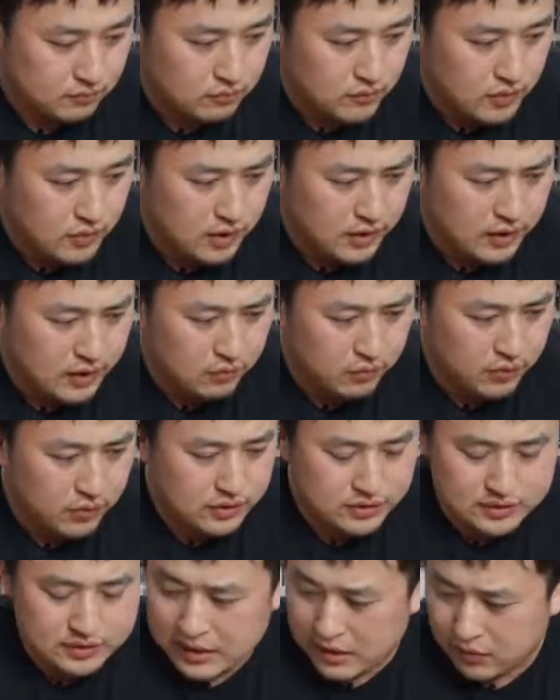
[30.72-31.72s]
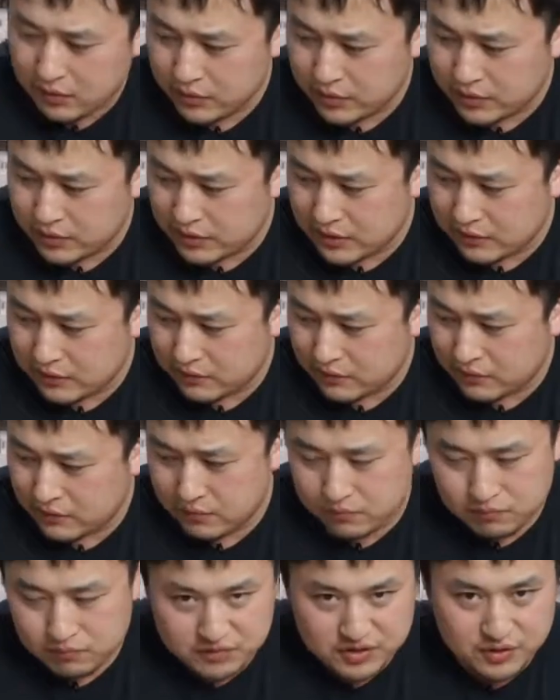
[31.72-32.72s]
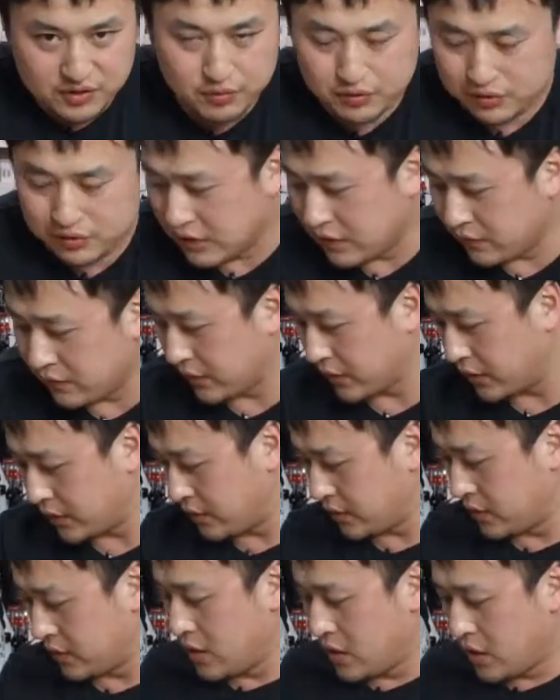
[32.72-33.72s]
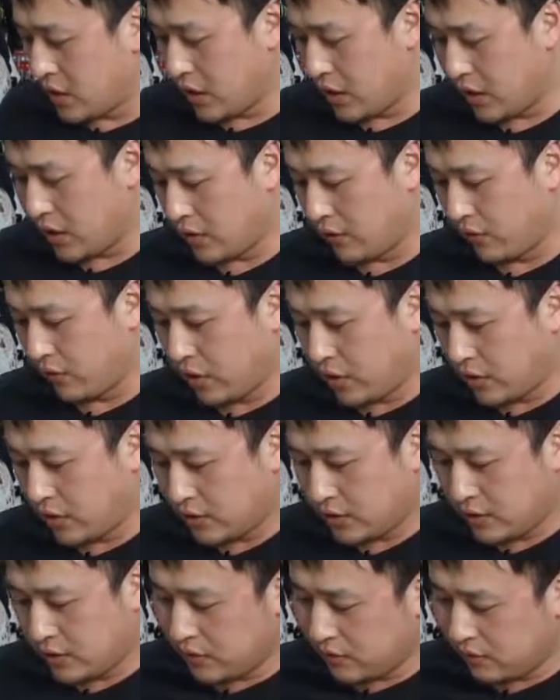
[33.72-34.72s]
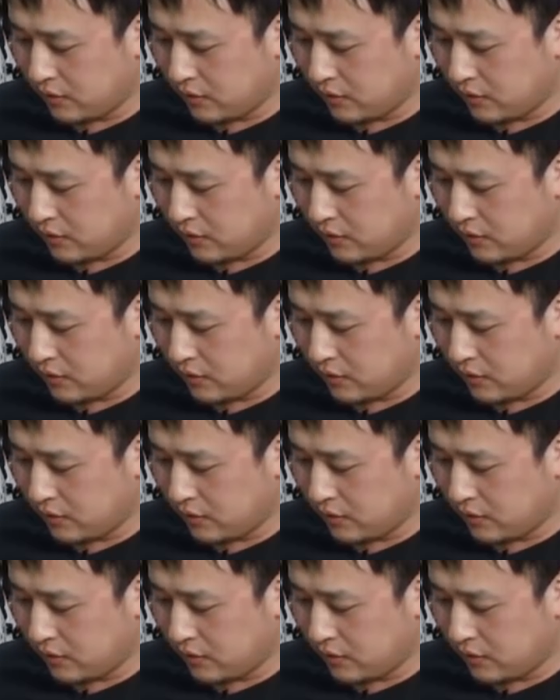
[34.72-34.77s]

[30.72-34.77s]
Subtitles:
we're going to start with some simple stuff, I guess. Rods,